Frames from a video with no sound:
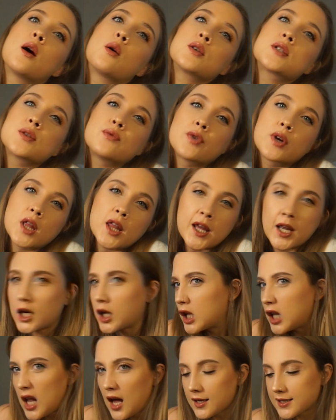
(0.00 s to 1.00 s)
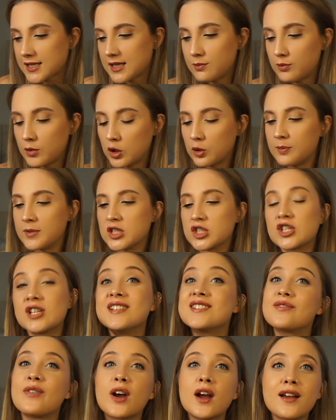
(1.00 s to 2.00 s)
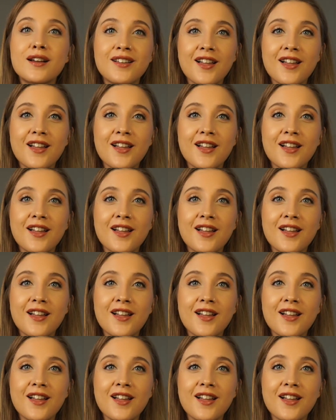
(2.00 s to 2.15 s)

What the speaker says: I wasn't really in a glossy mood, but she's very